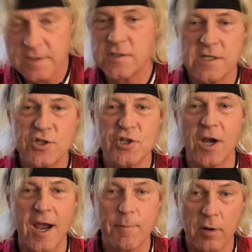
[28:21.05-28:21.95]

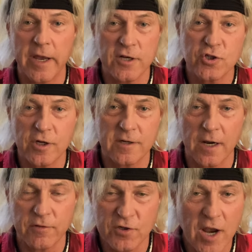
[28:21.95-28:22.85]
CGI planes took
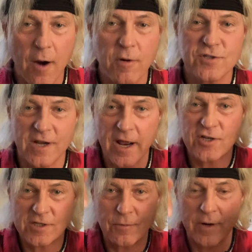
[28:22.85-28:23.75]
down the towers that
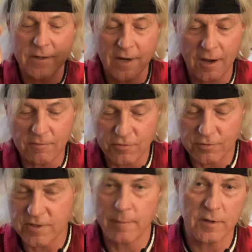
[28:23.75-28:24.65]
actually went down
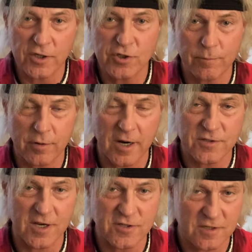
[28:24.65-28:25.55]
through demolition
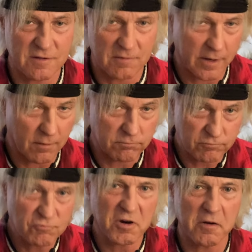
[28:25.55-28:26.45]
process and they
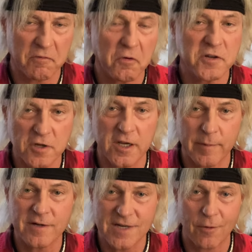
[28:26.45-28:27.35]
try to avoid talking
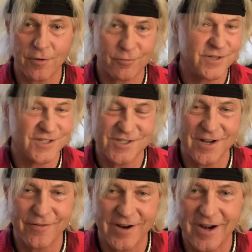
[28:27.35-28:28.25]
about Tower 3 since
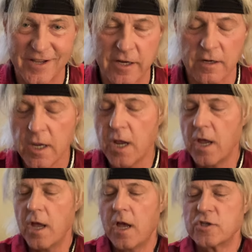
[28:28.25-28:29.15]
it never got hit.
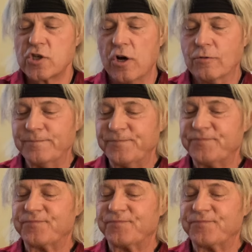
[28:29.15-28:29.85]
So,